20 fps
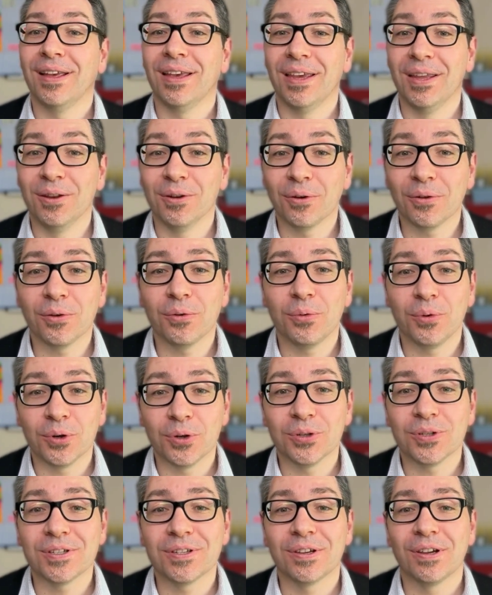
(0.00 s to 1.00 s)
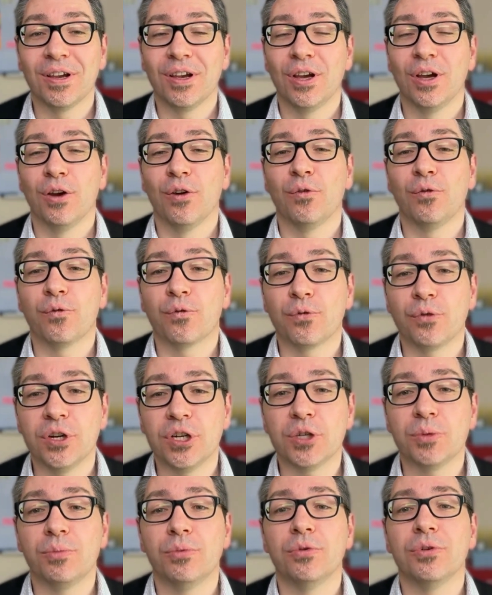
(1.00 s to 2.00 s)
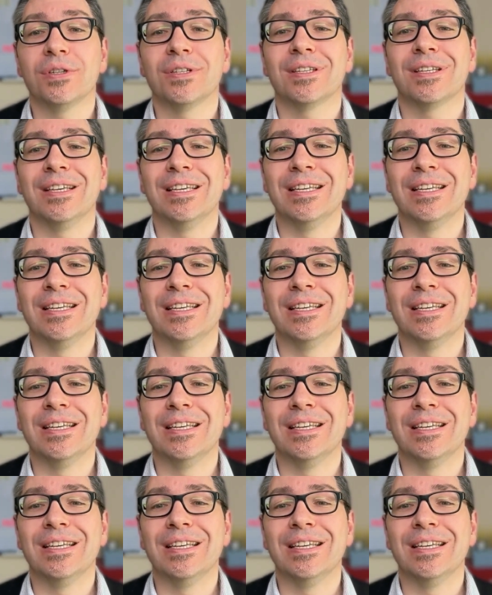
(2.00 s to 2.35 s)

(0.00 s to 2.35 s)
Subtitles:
In other words, FreshBooks